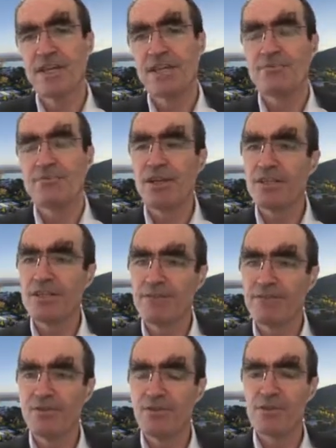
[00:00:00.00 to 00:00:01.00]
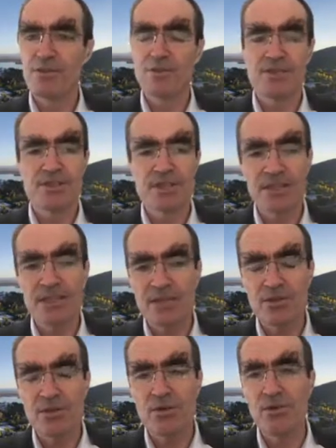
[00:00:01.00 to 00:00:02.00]
It's relatively few students in
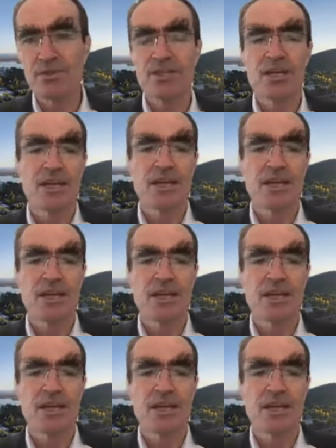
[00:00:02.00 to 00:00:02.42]
that course.